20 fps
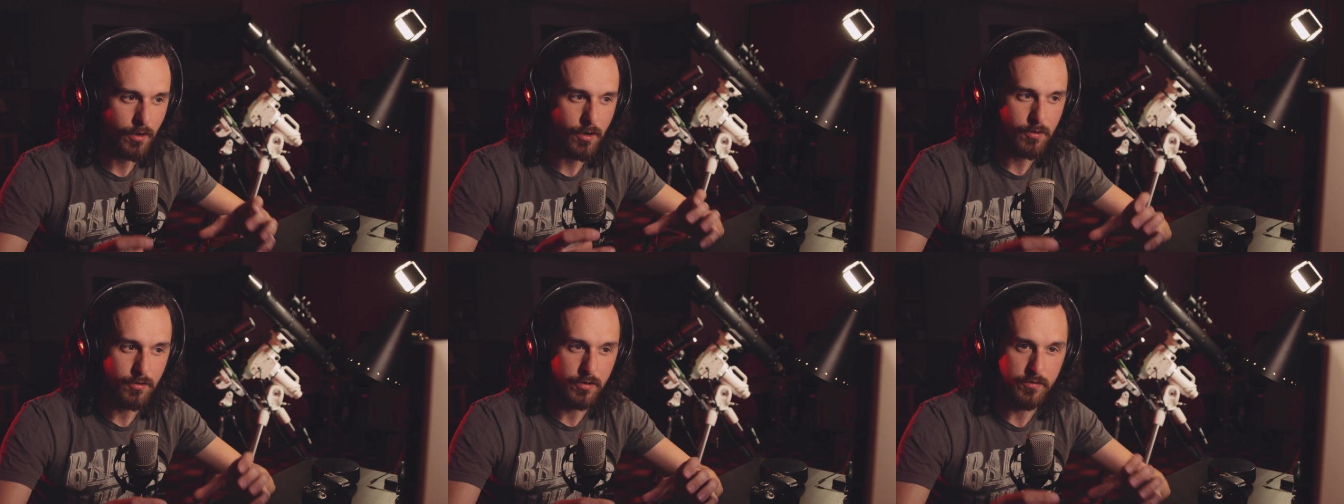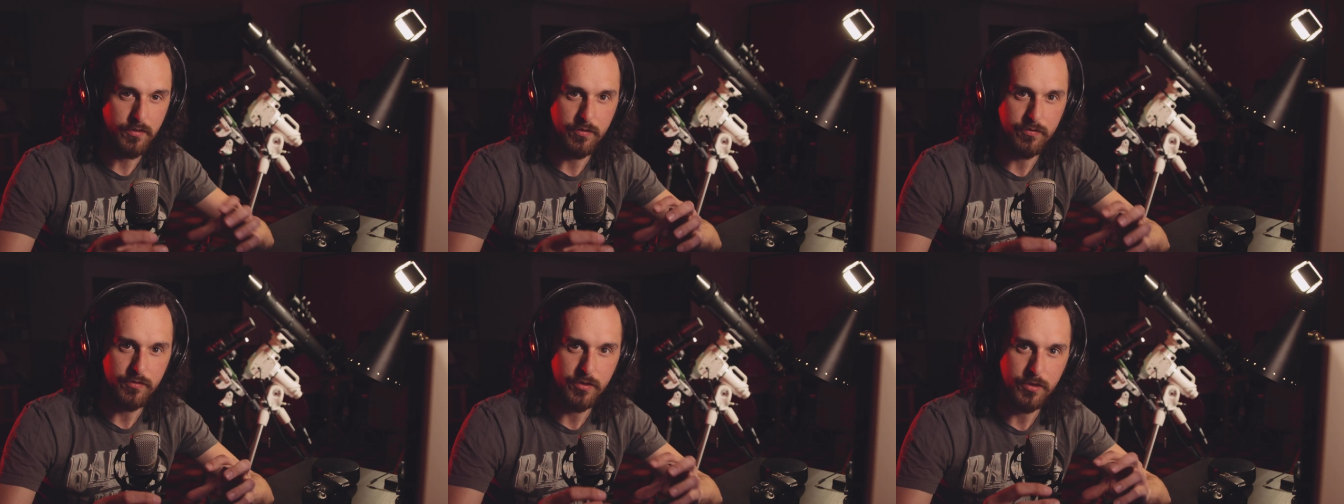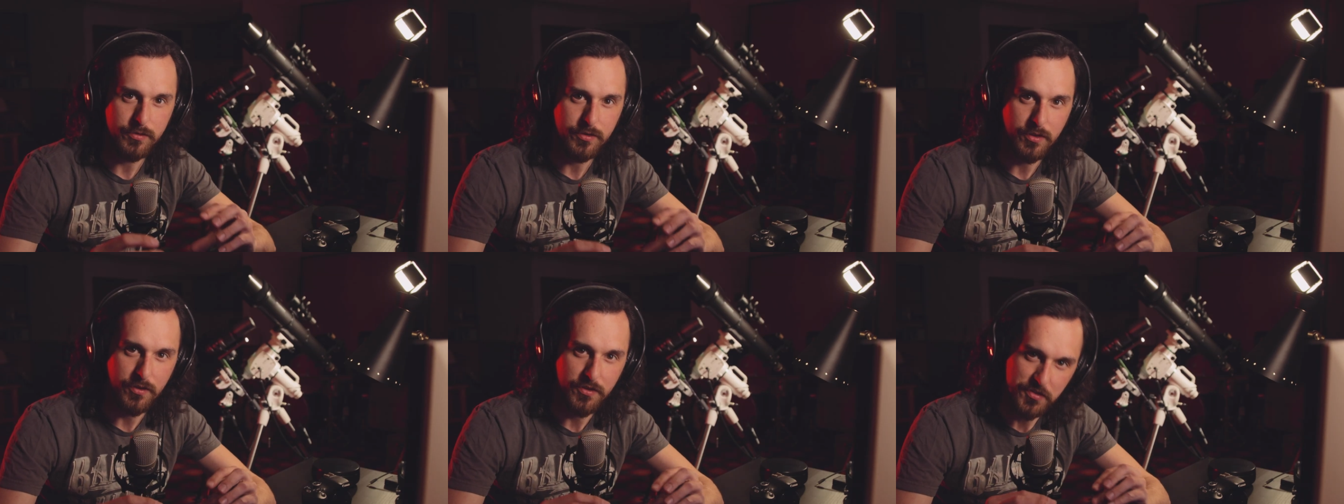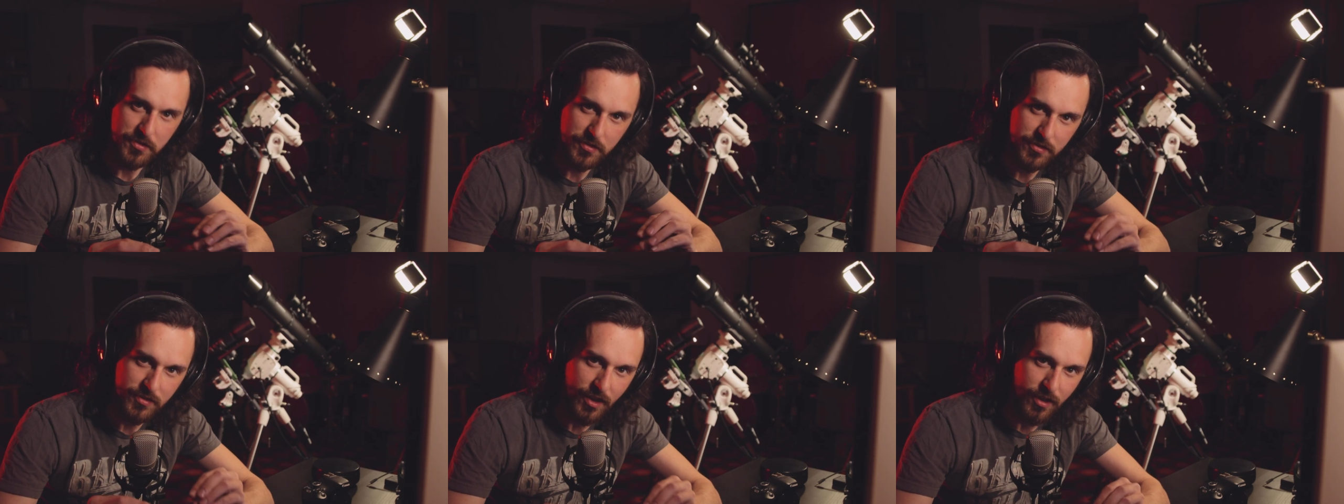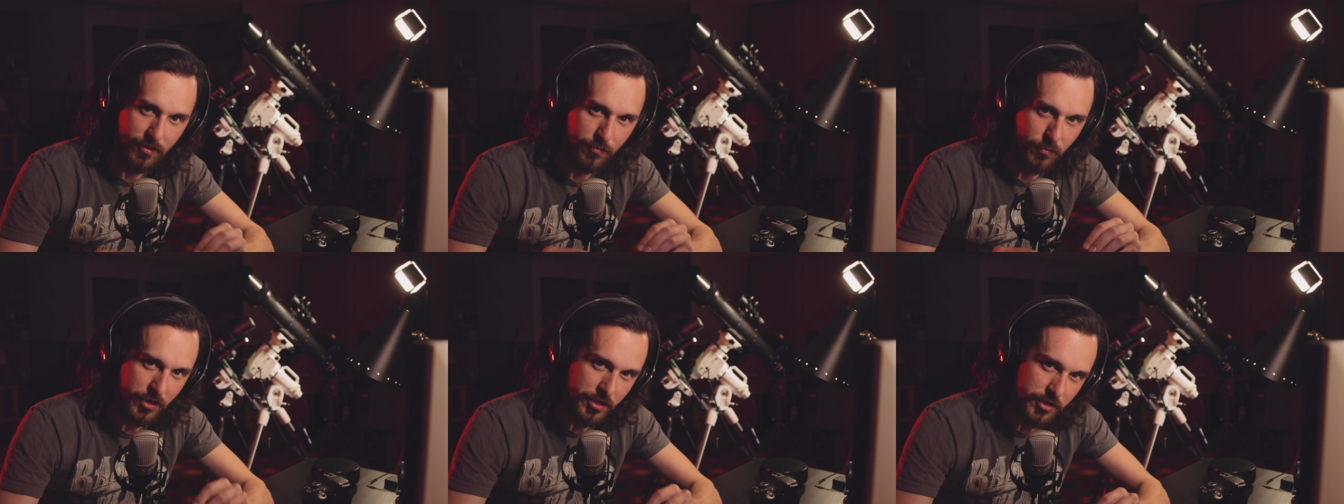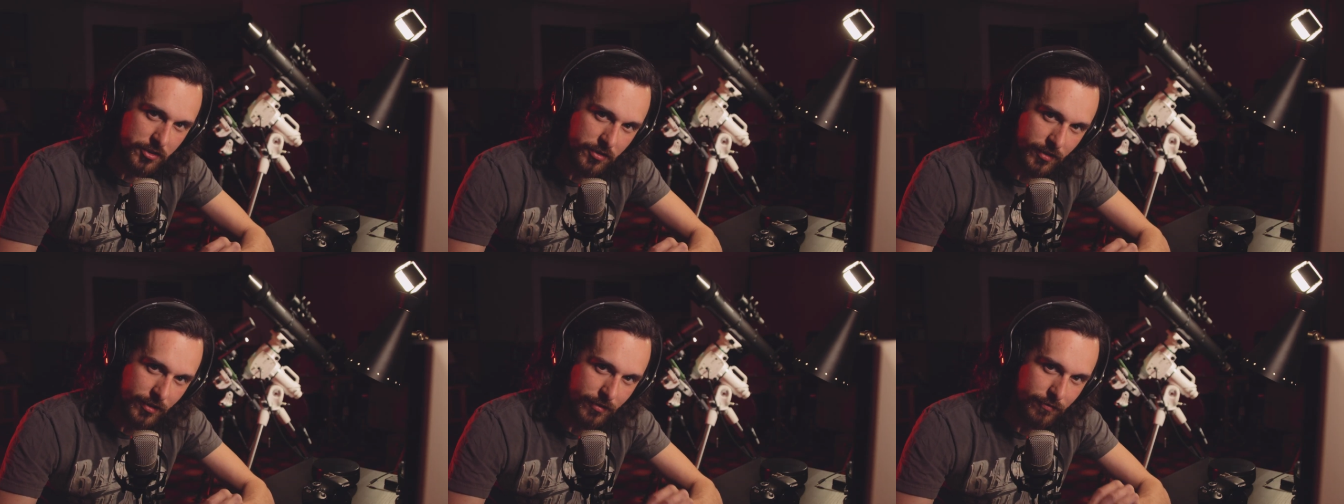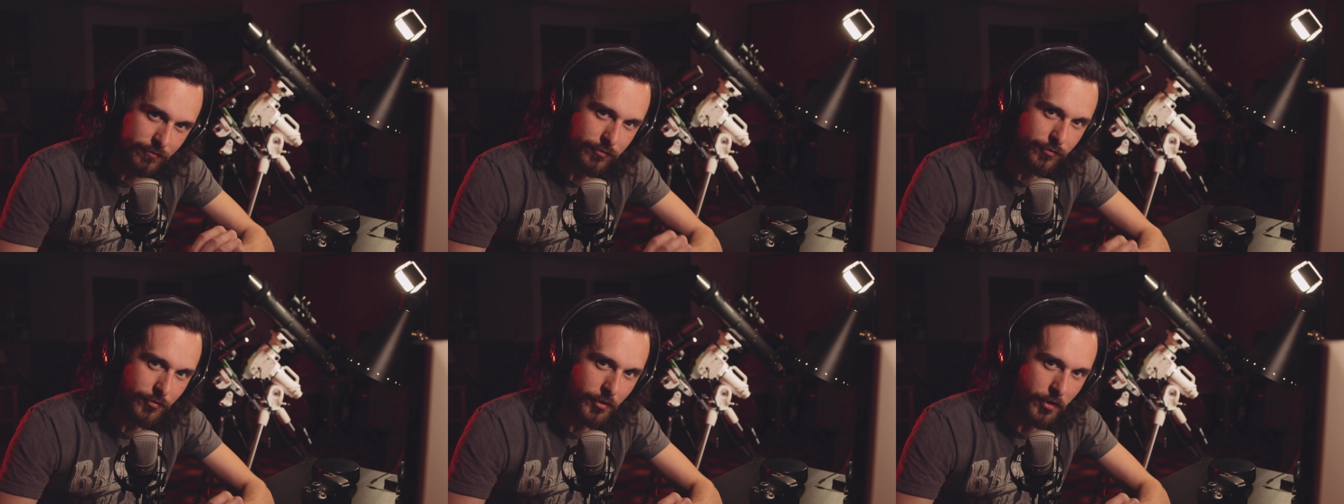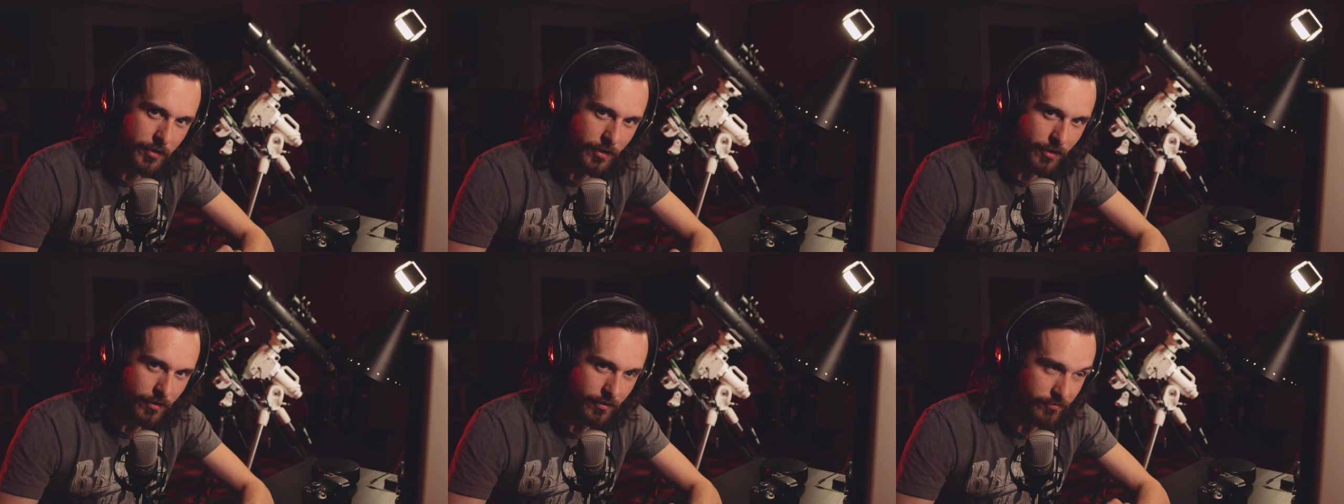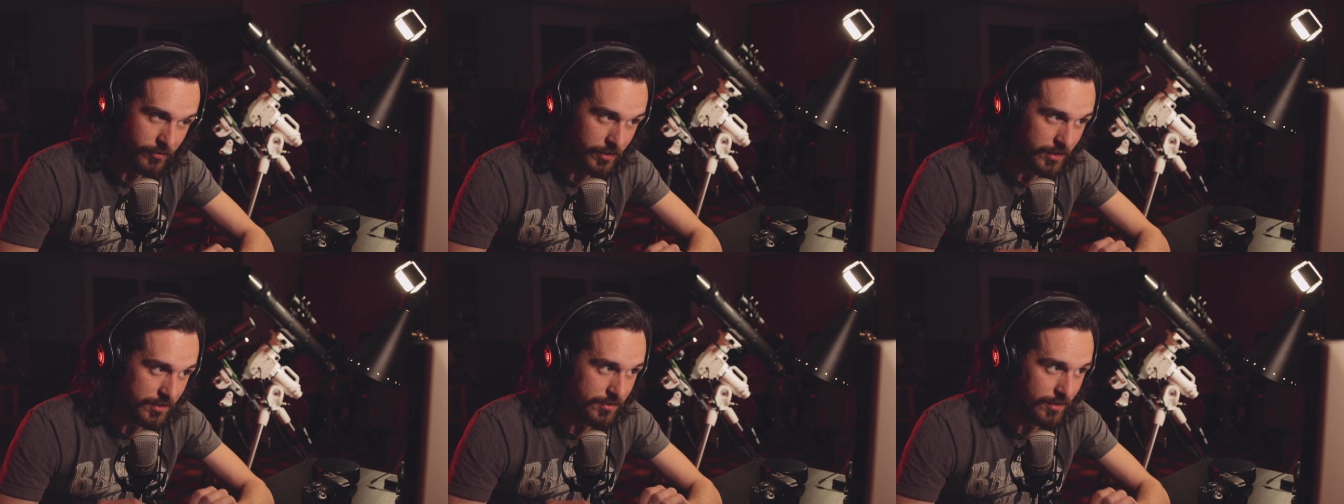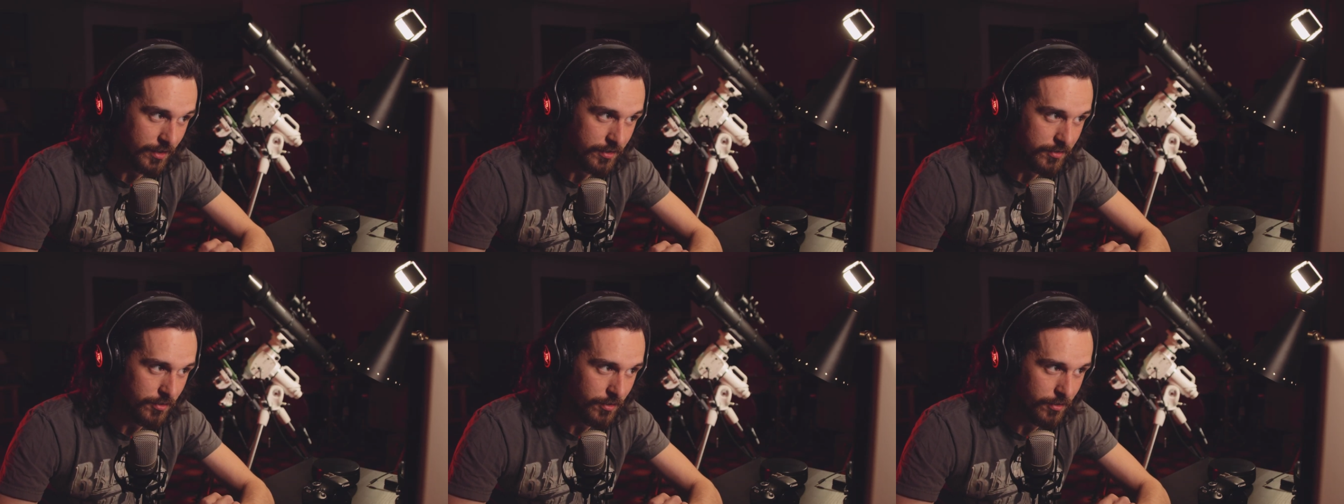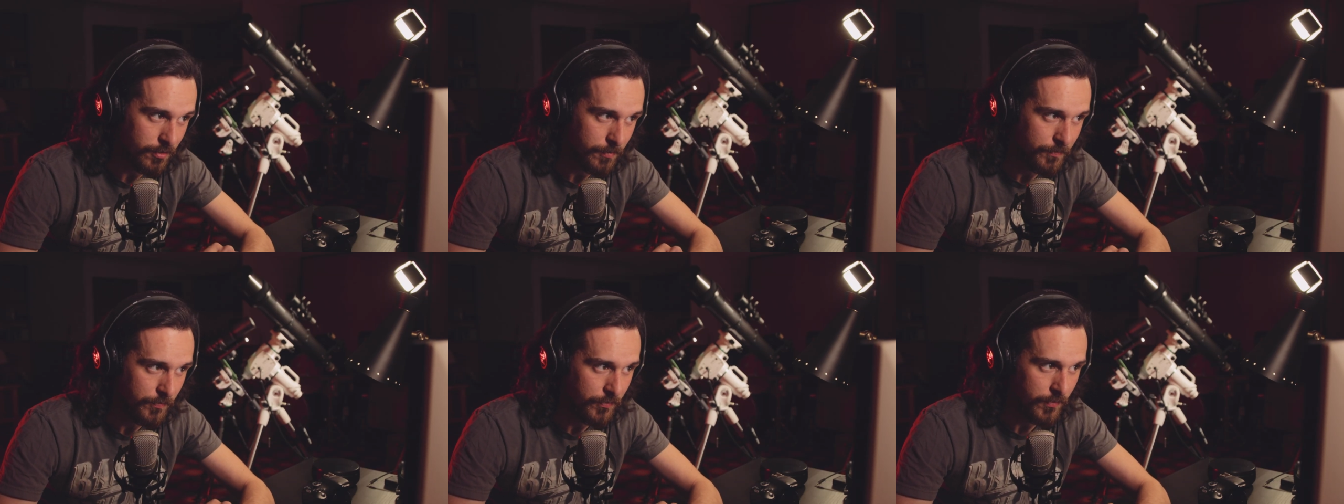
all of the filters sandwiched in front of the sensor.